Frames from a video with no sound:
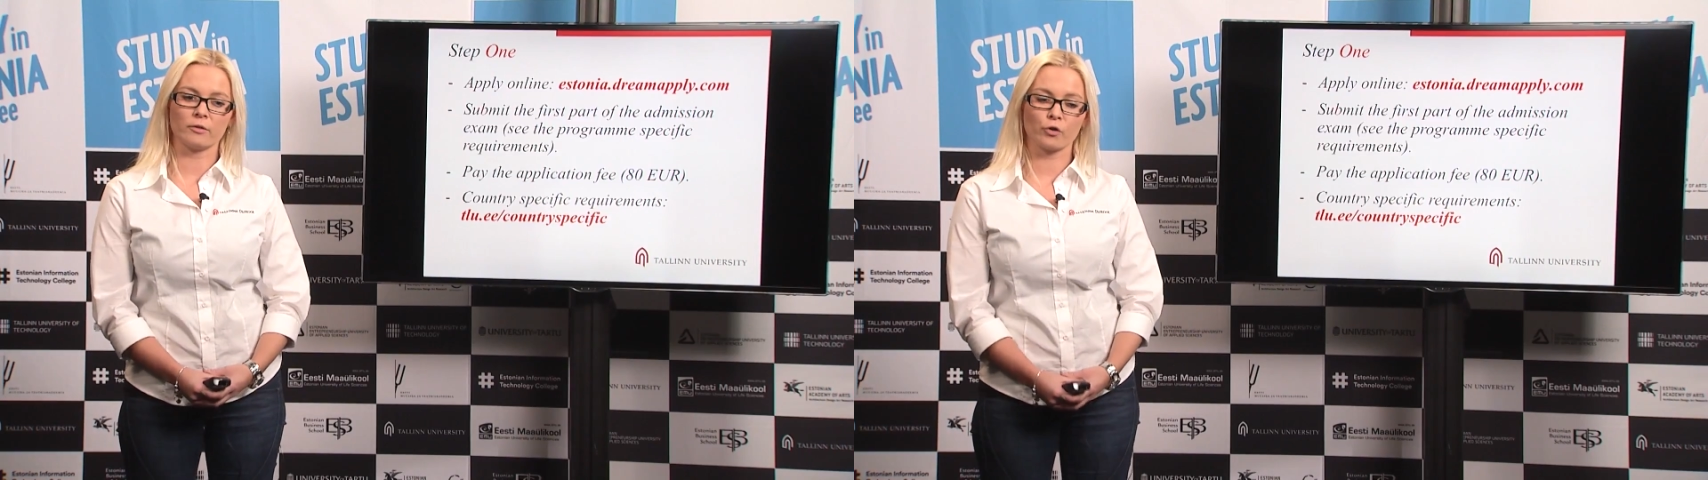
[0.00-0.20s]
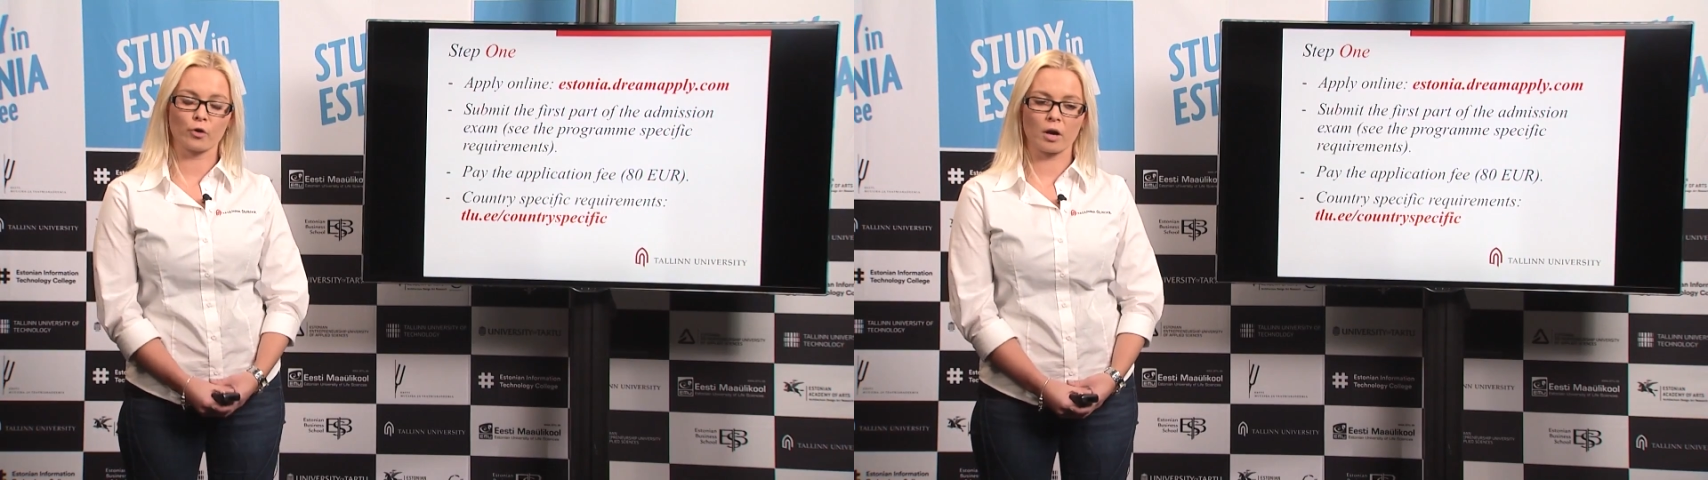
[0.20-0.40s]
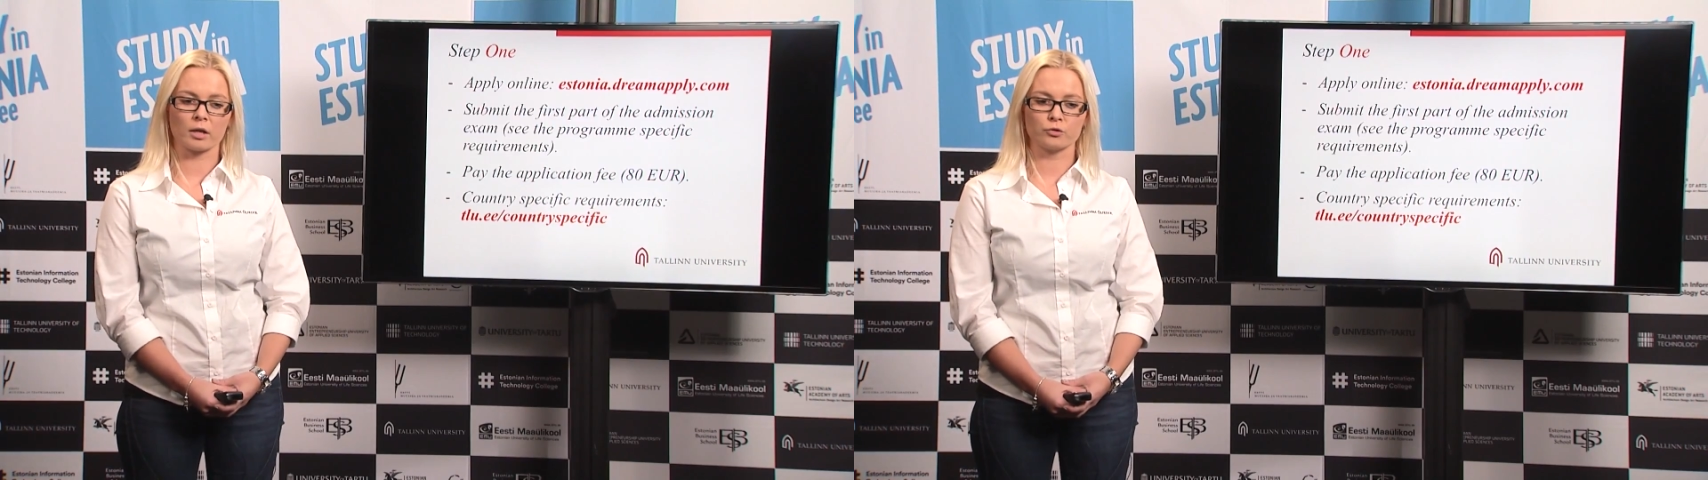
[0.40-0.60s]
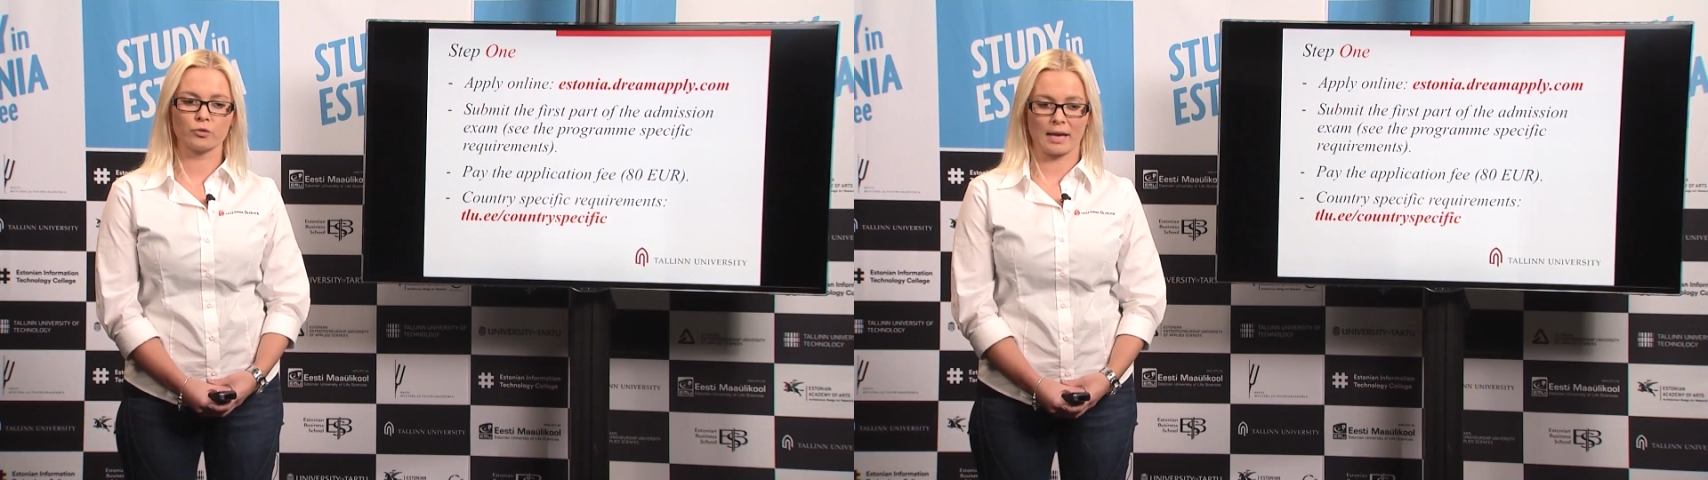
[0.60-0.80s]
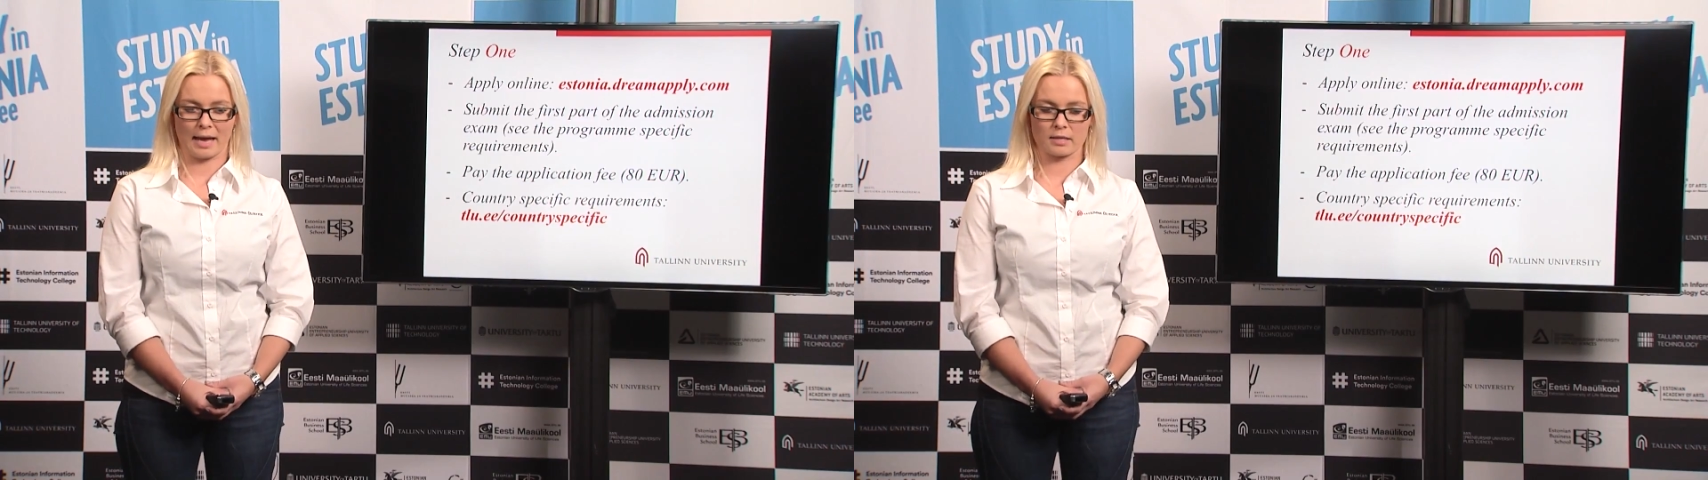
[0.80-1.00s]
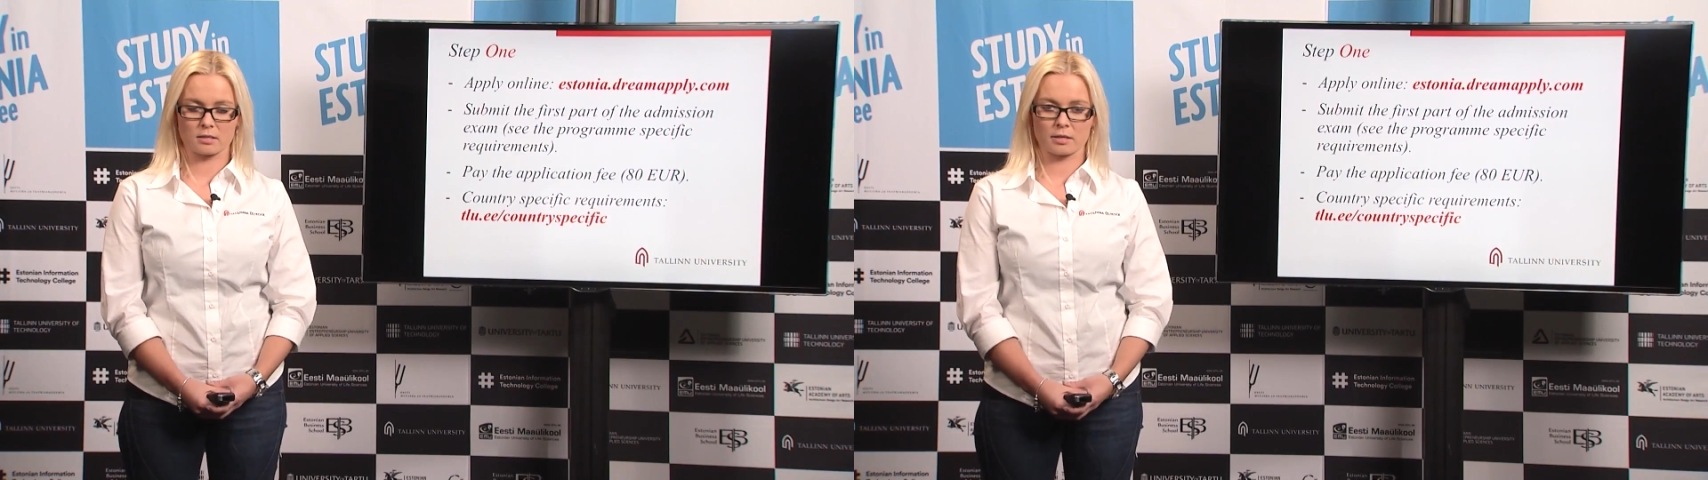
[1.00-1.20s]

if your country has